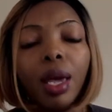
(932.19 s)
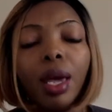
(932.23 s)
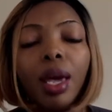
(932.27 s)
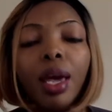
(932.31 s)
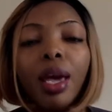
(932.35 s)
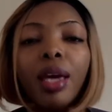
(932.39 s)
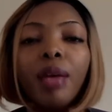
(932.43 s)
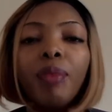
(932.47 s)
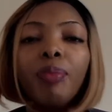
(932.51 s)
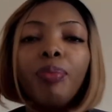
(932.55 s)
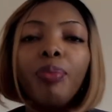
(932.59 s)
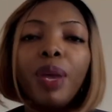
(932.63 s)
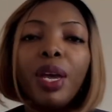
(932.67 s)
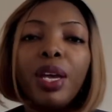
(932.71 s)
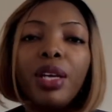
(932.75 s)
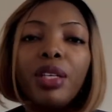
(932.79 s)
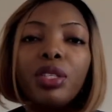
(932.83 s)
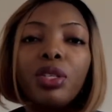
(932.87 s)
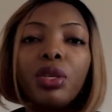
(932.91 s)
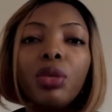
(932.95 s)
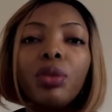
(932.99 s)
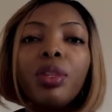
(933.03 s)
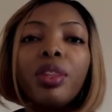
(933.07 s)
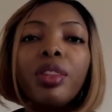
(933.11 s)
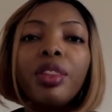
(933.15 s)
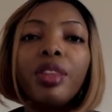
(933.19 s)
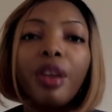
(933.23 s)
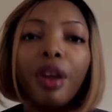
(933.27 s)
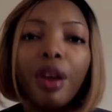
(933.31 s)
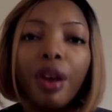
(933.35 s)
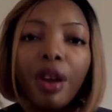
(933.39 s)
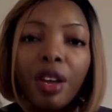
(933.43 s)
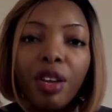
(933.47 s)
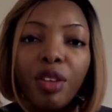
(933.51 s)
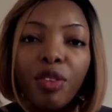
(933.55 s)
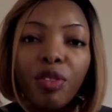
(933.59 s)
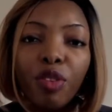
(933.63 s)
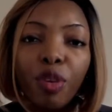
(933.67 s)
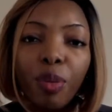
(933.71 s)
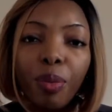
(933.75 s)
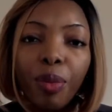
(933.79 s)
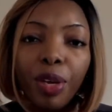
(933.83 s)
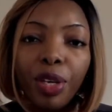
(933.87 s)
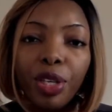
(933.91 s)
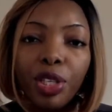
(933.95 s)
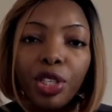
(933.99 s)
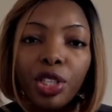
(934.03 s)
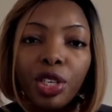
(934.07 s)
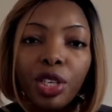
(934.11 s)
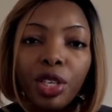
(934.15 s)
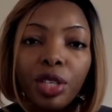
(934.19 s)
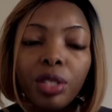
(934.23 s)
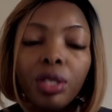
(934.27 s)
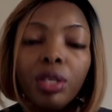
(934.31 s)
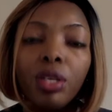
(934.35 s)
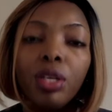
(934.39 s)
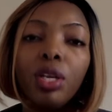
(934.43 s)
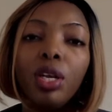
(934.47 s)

And based on their information,